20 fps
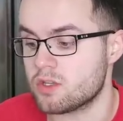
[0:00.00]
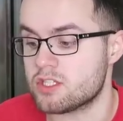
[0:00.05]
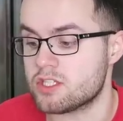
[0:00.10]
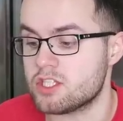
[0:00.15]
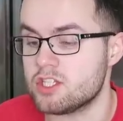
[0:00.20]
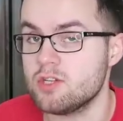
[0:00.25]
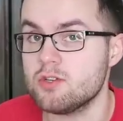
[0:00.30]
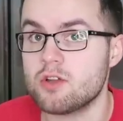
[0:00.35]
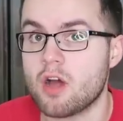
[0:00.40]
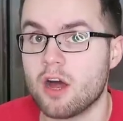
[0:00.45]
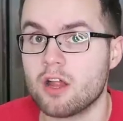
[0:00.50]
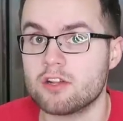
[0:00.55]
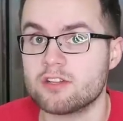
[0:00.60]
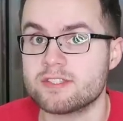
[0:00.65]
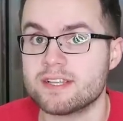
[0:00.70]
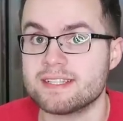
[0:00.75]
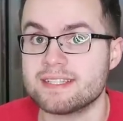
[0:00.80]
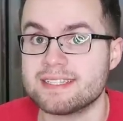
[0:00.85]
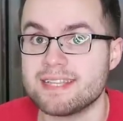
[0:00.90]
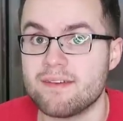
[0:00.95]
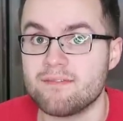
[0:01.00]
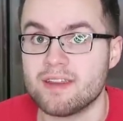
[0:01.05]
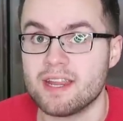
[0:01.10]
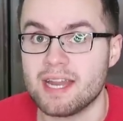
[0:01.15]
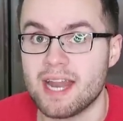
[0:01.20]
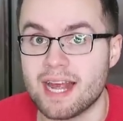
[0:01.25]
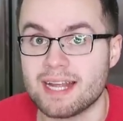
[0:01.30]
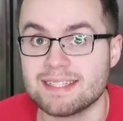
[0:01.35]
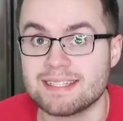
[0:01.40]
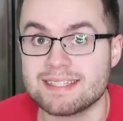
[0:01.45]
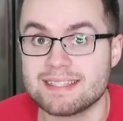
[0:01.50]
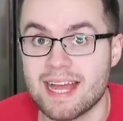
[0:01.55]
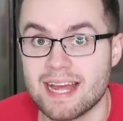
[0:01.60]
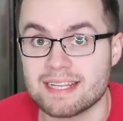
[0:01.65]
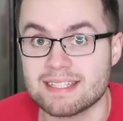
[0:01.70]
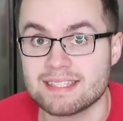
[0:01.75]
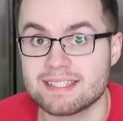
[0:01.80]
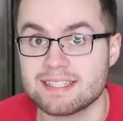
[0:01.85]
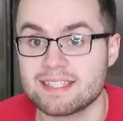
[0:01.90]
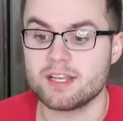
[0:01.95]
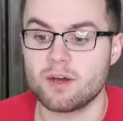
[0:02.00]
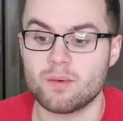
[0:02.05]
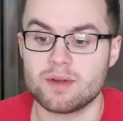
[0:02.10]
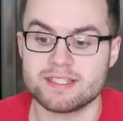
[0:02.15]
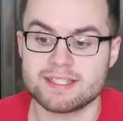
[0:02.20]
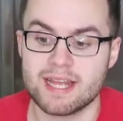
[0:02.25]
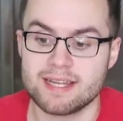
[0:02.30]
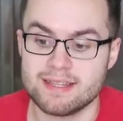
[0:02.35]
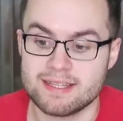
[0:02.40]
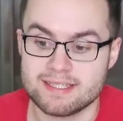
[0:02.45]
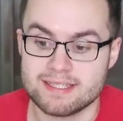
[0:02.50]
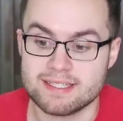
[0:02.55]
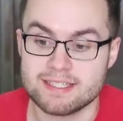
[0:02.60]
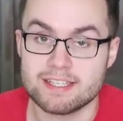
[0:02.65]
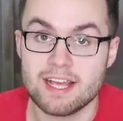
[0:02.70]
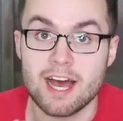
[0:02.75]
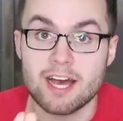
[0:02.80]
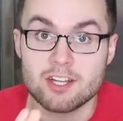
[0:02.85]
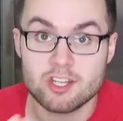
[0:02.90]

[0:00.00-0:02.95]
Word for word: was $2.79. So once again, this is